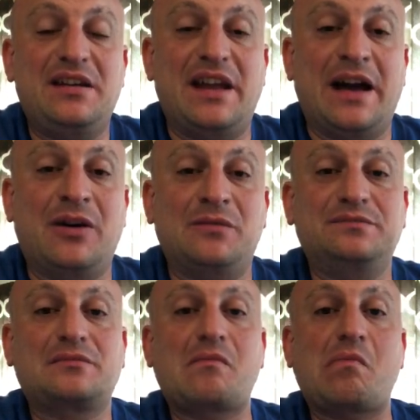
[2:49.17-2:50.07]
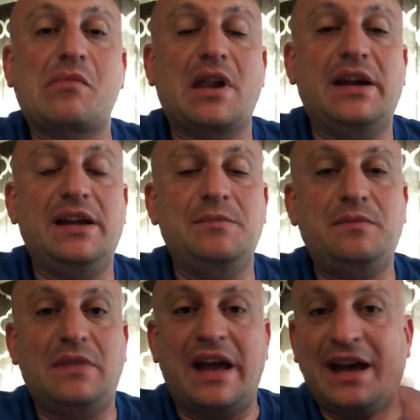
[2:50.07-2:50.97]
Now, in
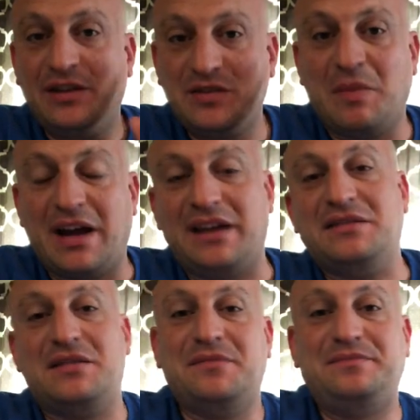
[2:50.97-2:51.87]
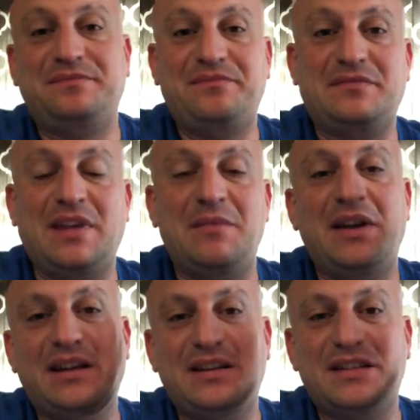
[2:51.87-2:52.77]
Al's mind, it
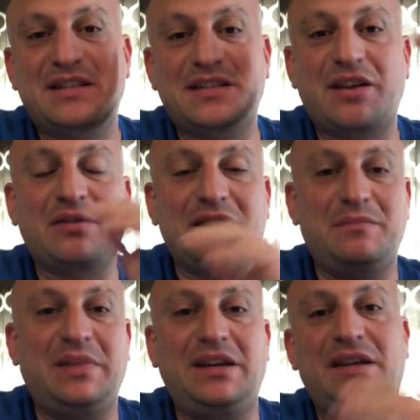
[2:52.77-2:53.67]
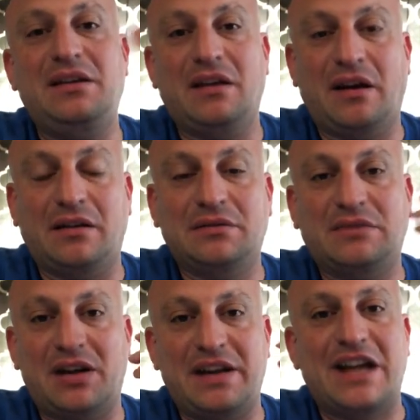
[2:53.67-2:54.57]
may not necessarily be
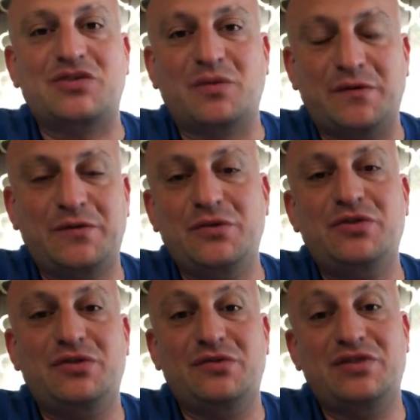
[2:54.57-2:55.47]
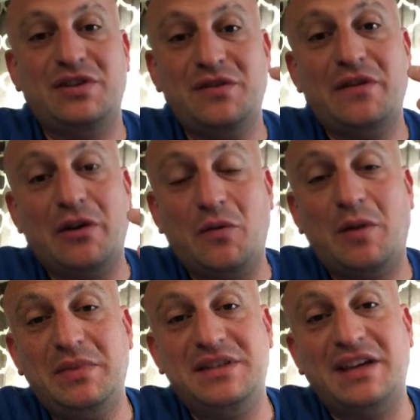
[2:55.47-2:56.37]
a natural fruit juice. It could very
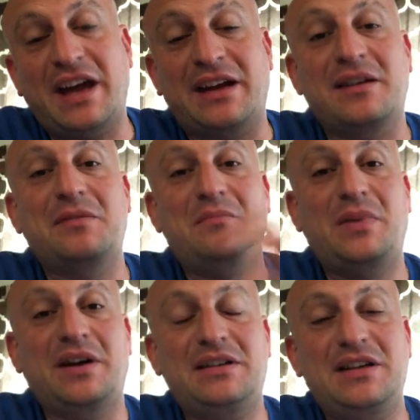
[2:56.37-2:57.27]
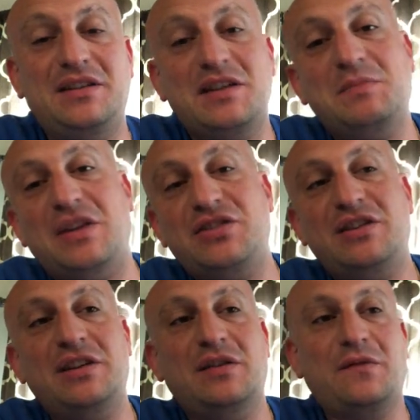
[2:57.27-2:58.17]
well be Tang, but he does mention
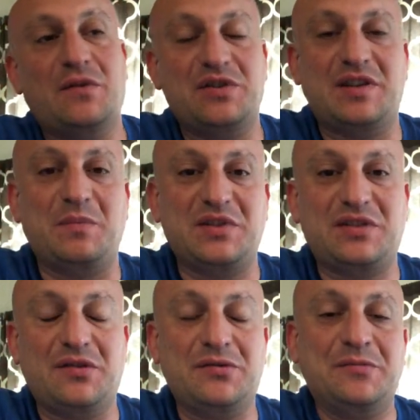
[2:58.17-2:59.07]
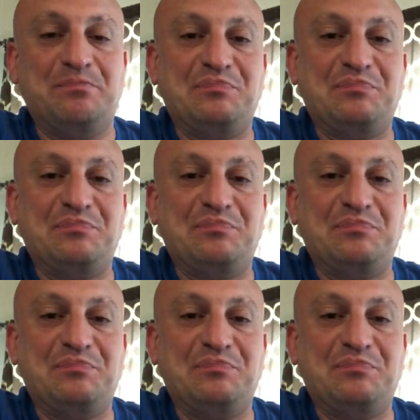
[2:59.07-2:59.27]
it in the first episode.